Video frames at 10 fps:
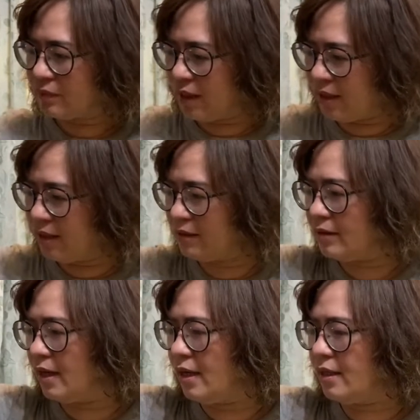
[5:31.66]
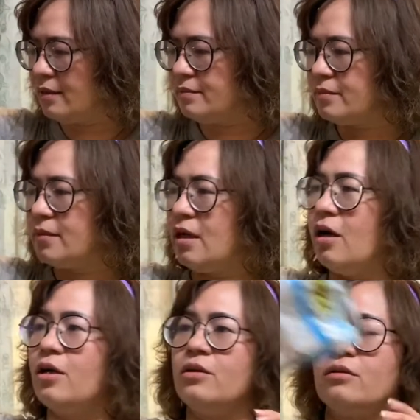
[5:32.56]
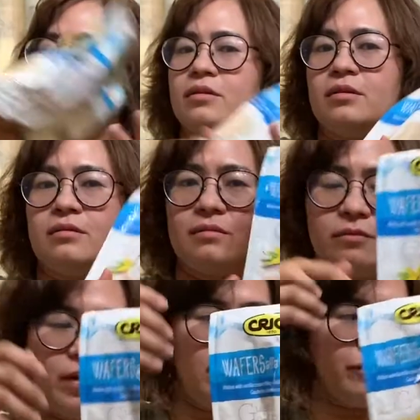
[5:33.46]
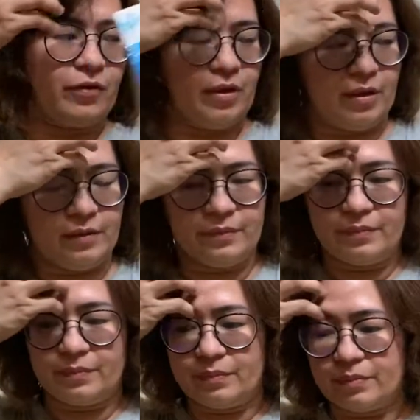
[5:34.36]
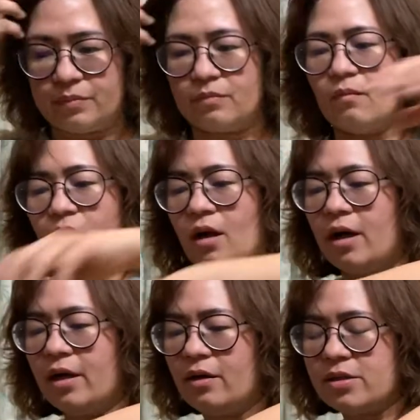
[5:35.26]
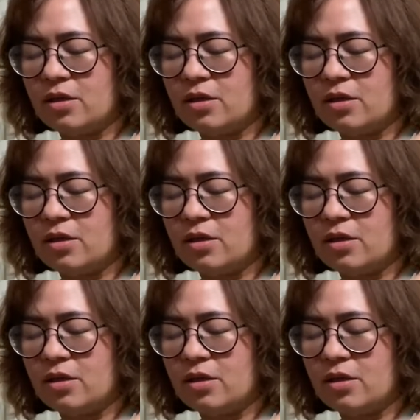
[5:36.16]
And then, yung wafer. I also